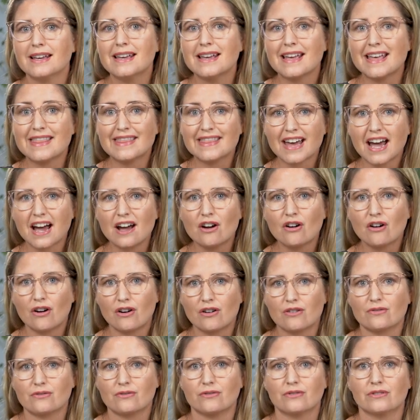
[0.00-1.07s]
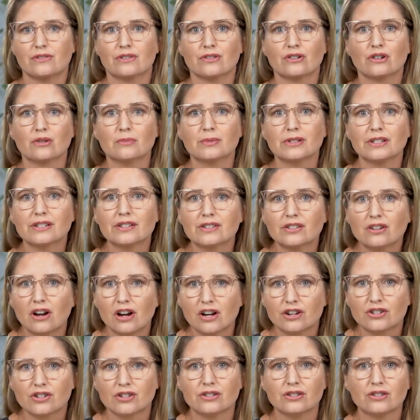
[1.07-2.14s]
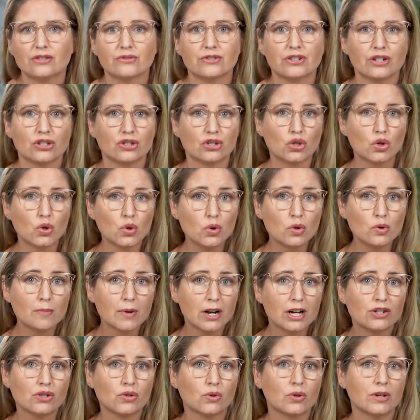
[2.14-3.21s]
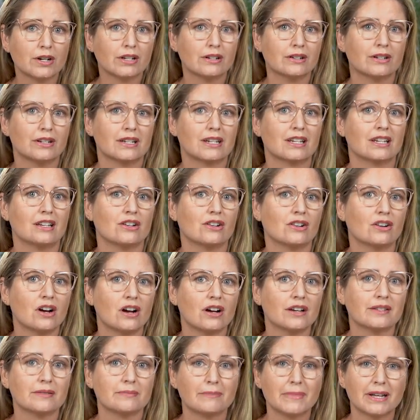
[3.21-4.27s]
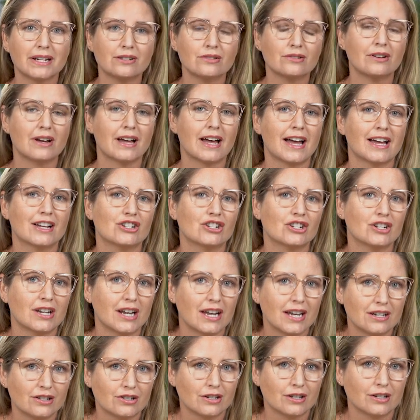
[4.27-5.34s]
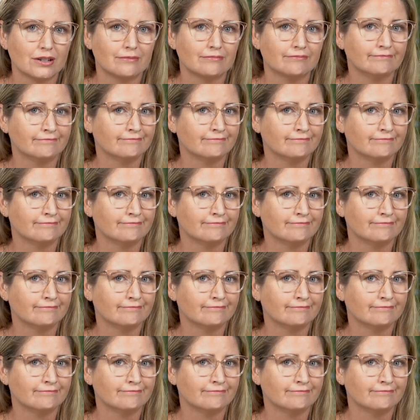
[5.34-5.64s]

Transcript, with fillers: In that article, the herbalist cautioned using too much oil it can cause mental agitation.